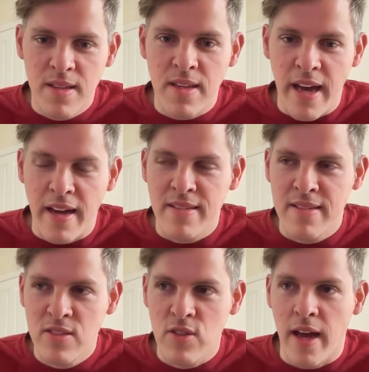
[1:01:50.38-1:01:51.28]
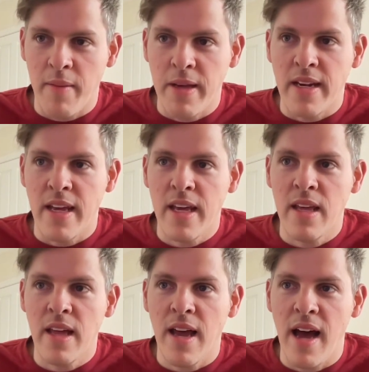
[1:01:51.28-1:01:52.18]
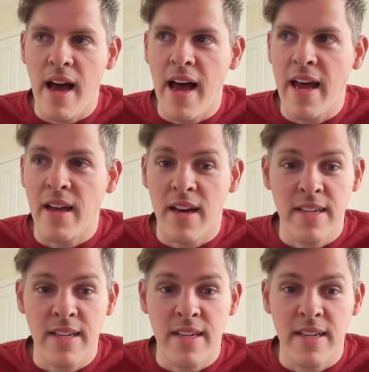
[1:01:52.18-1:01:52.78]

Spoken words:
Yeah. So, I mean, I